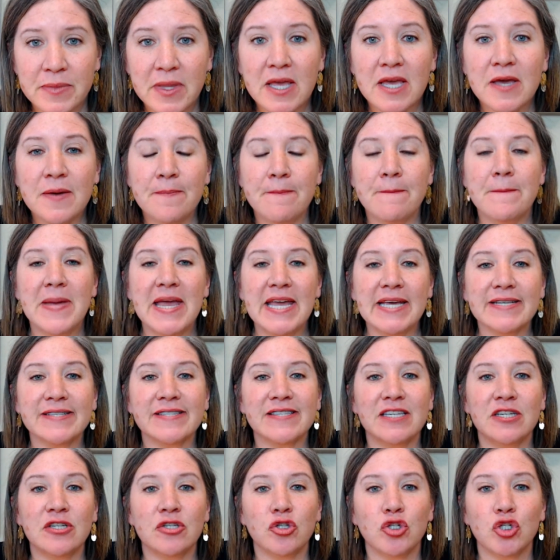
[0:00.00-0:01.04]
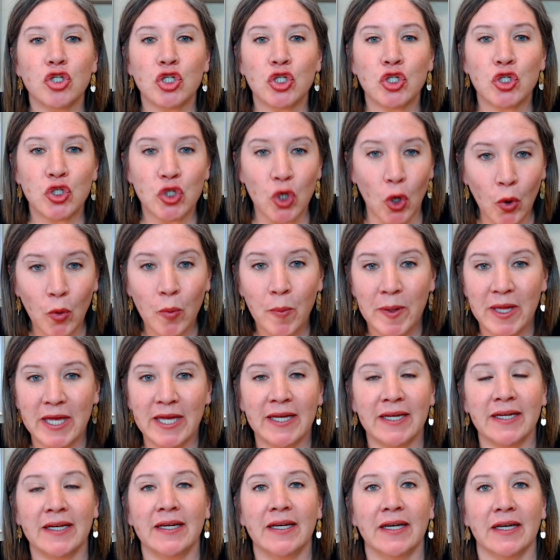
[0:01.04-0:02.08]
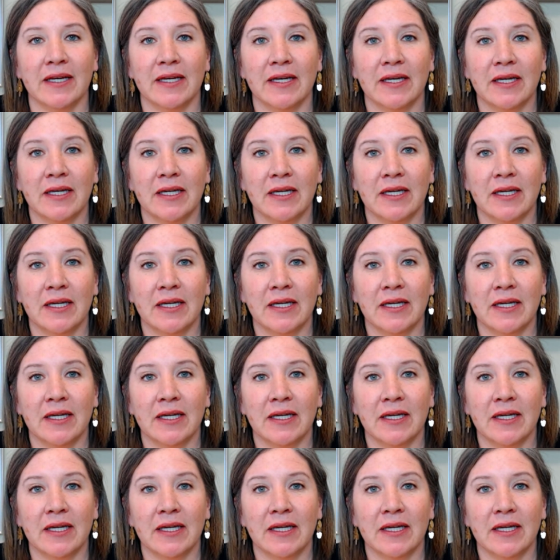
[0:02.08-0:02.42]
it makes it so big